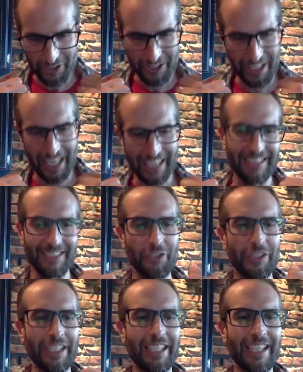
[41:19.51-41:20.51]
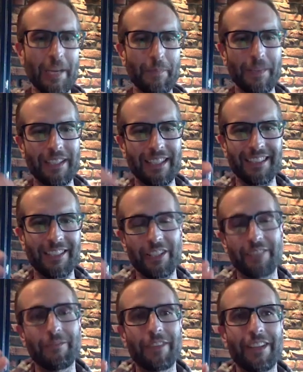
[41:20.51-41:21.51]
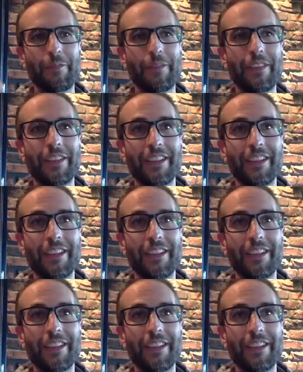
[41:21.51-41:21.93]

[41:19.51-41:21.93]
tightening and shrinking up and then